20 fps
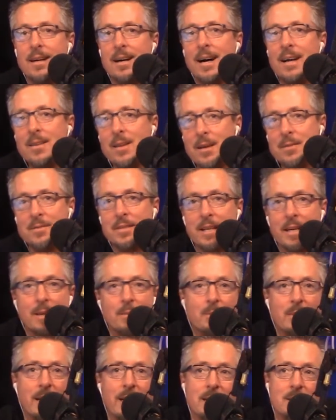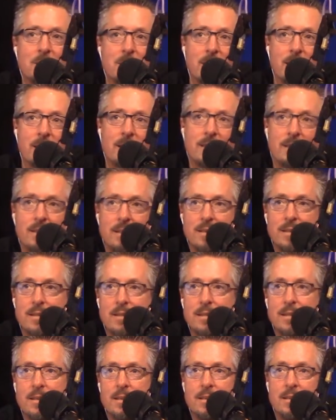I love Dan Patrick.
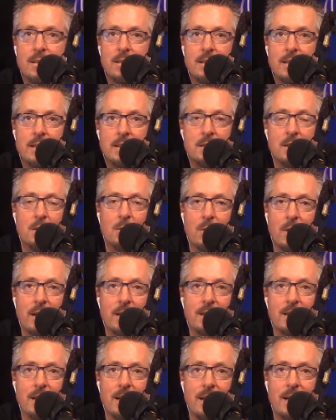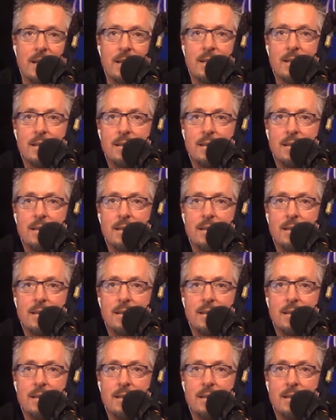He's a great guy.